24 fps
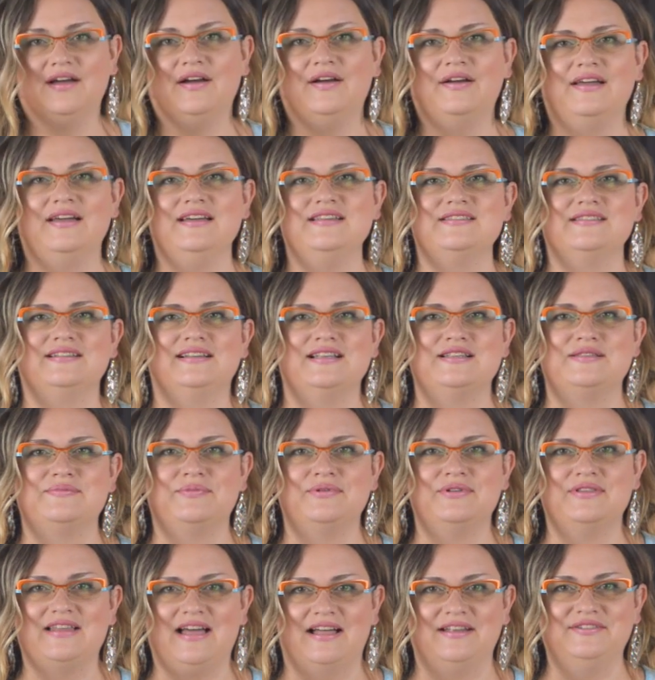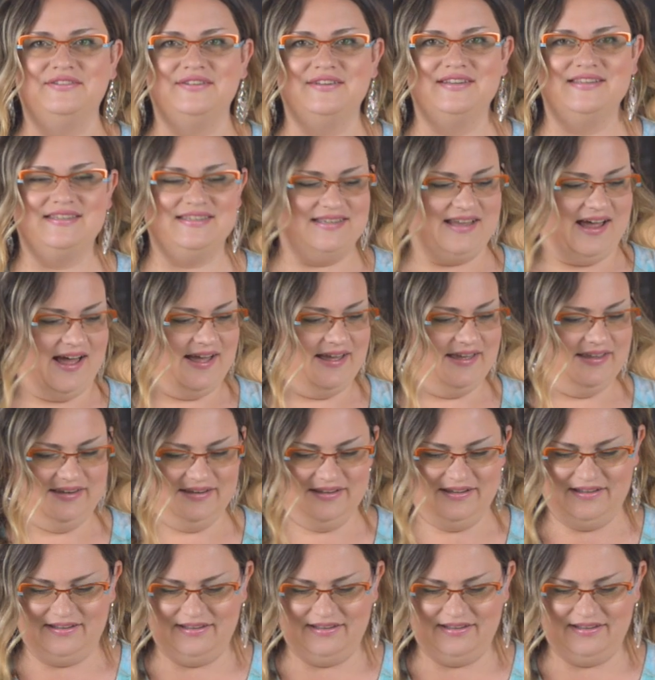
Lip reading: Okay, so let's put that to the side.